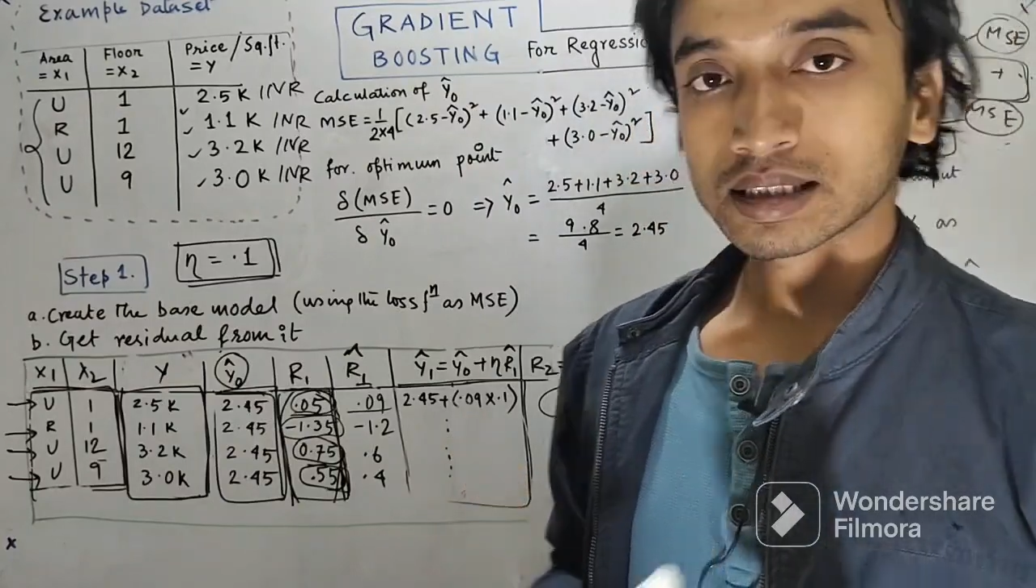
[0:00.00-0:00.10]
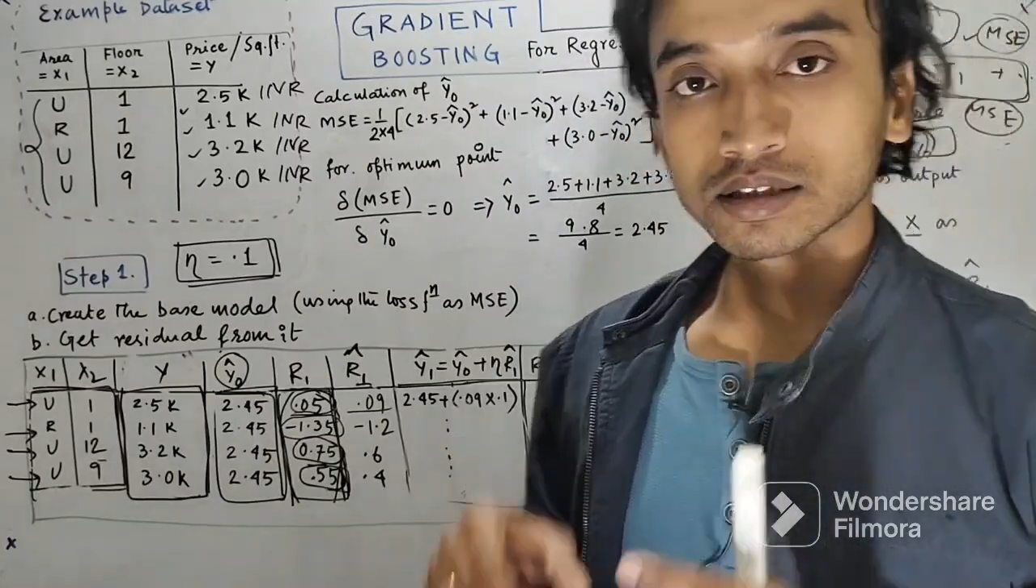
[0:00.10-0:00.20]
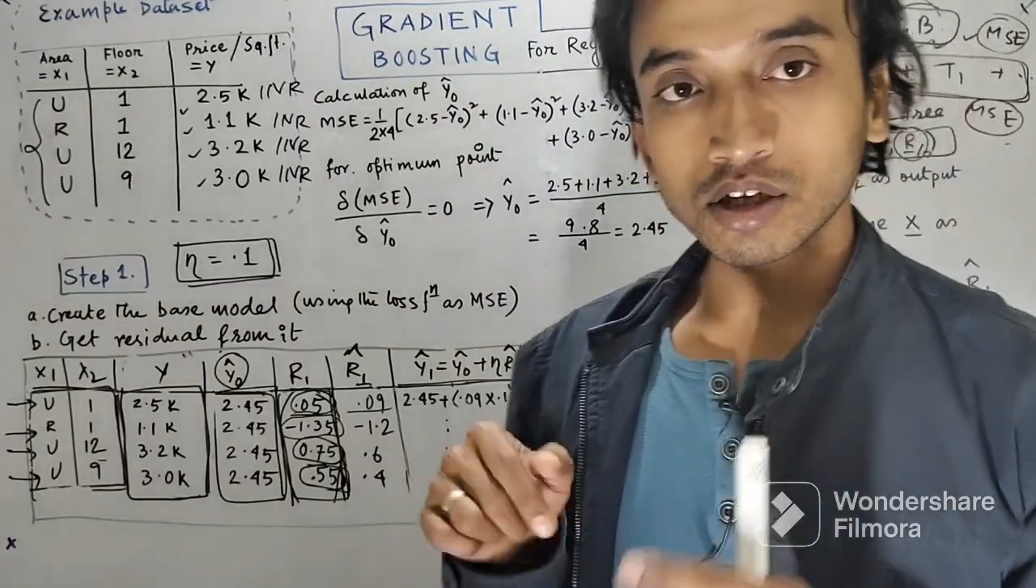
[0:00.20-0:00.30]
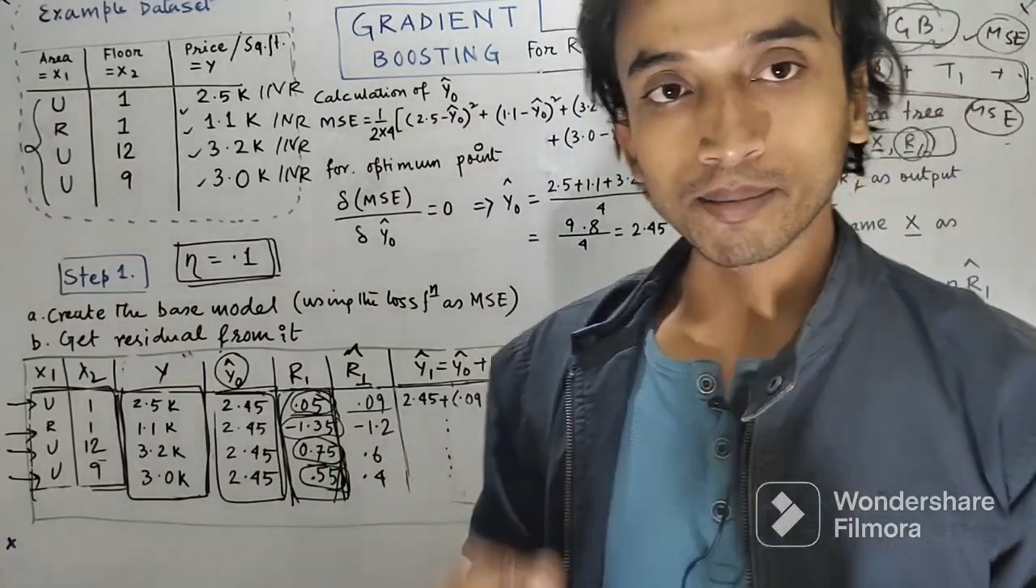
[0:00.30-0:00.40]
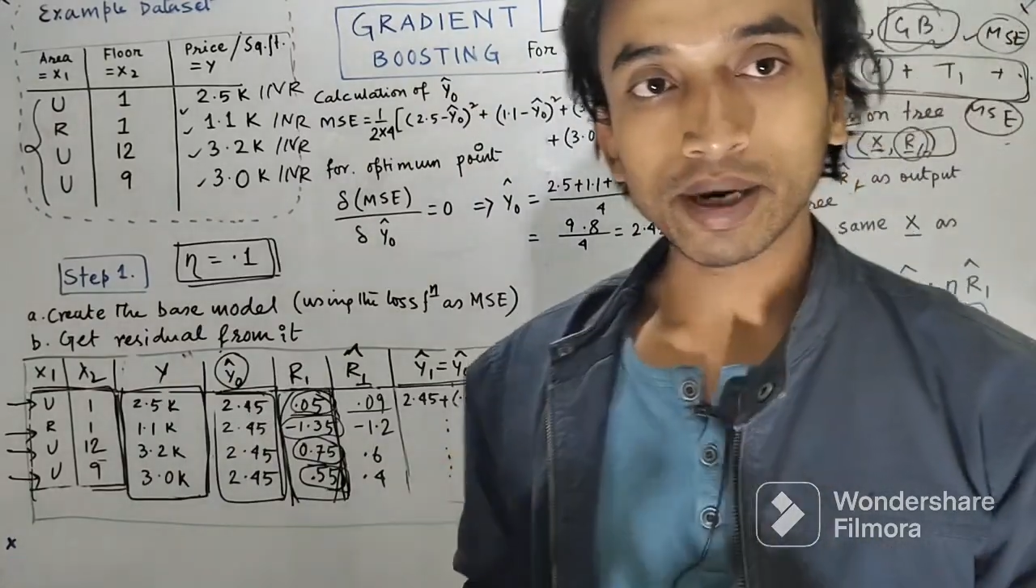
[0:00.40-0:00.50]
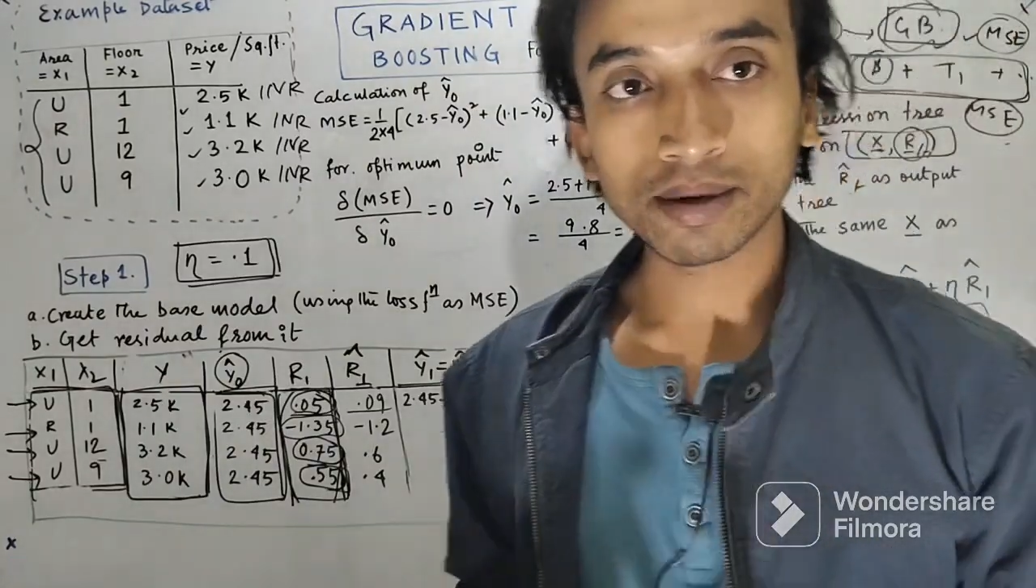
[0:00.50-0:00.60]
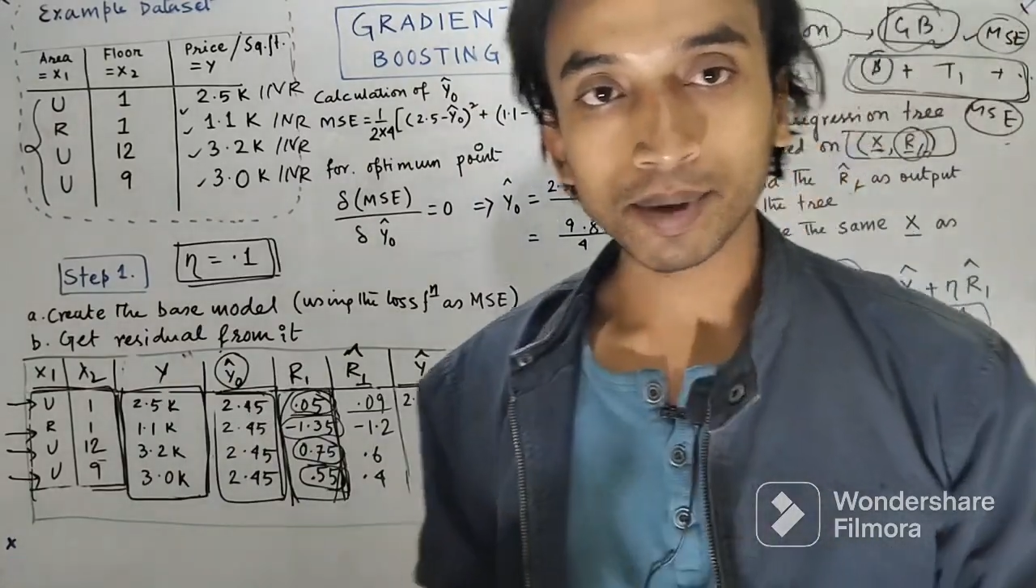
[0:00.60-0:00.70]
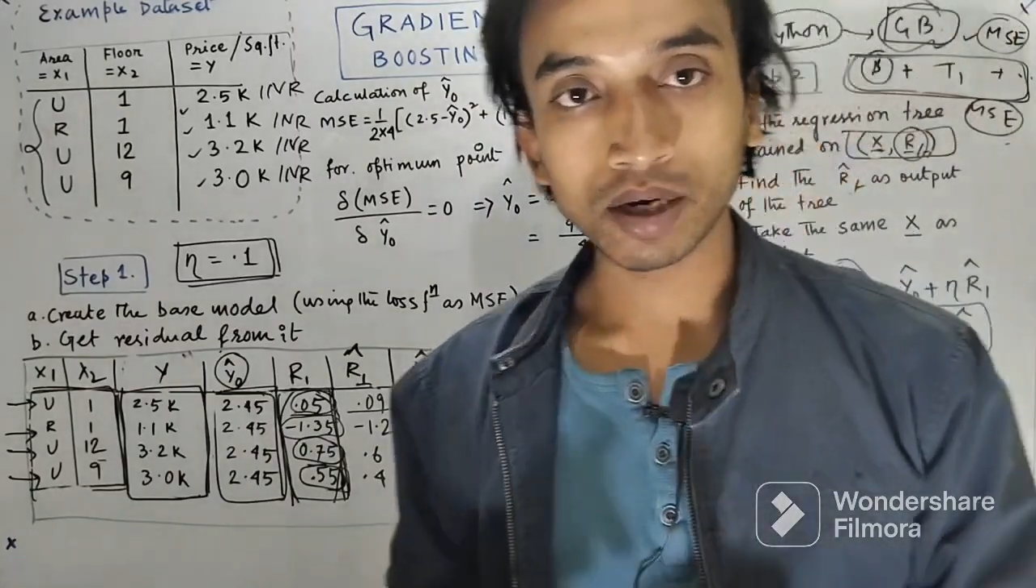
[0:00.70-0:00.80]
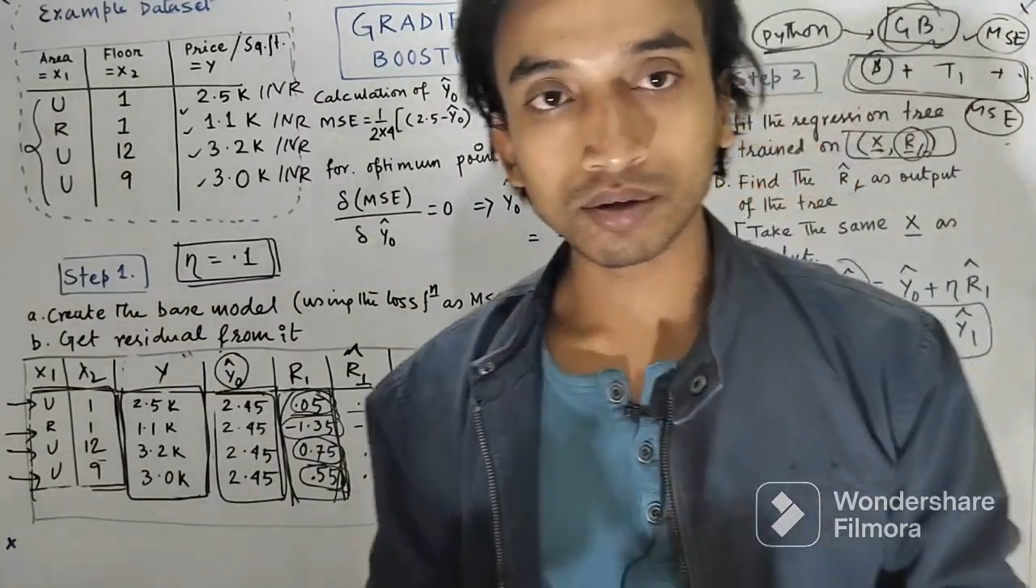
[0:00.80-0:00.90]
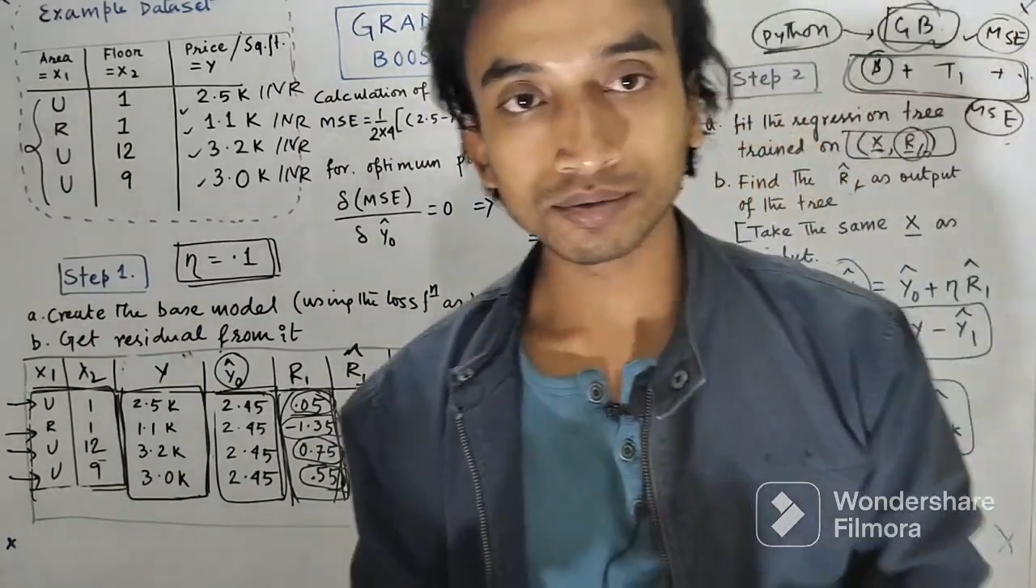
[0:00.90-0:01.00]
just comment
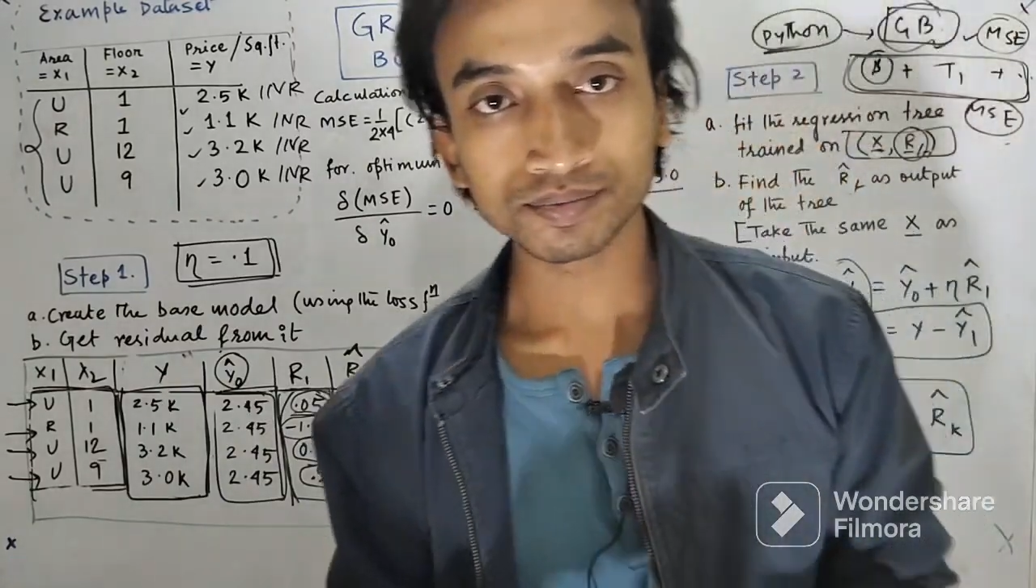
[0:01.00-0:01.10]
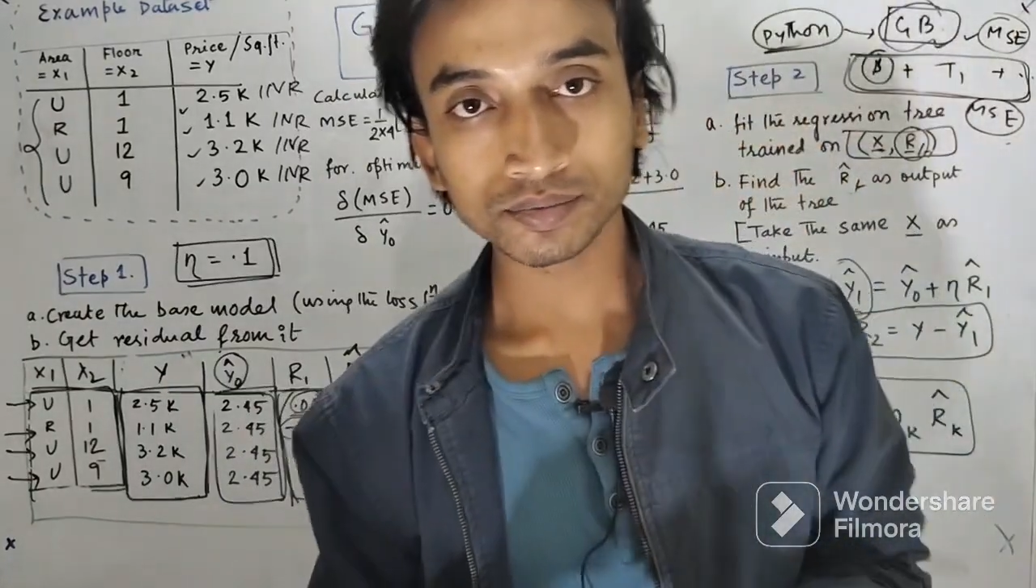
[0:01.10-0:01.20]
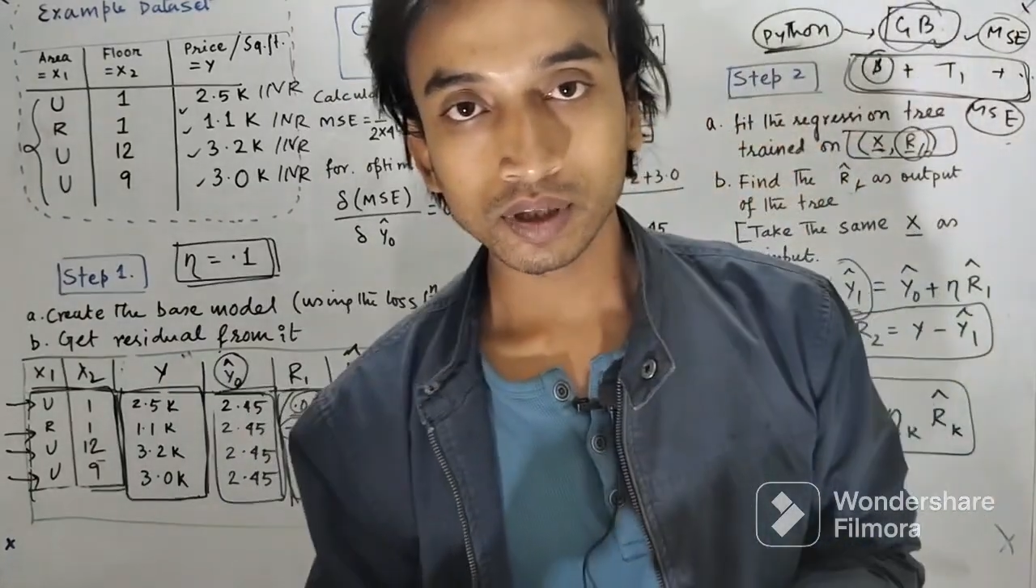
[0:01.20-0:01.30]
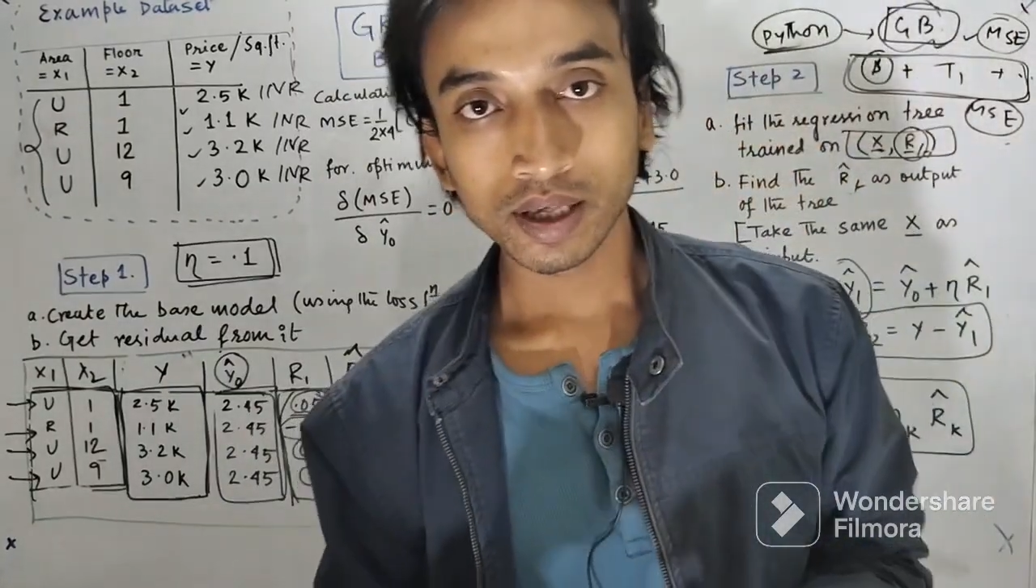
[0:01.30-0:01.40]
below